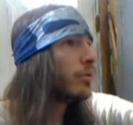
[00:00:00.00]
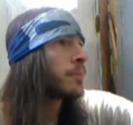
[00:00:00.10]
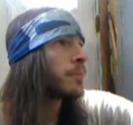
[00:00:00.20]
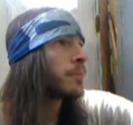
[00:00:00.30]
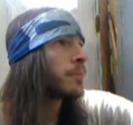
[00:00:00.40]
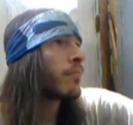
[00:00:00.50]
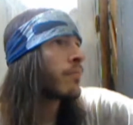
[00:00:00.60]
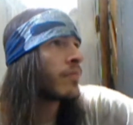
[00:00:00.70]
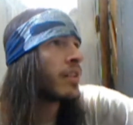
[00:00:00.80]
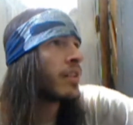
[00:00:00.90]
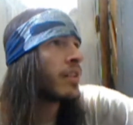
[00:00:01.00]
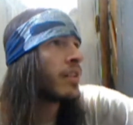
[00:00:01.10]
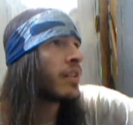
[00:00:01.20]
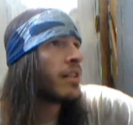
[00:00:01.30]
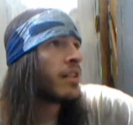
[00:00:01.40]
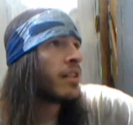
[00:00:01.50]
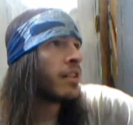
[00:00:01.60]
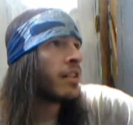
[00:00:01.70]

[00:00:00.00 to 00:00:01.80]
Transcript: (silence)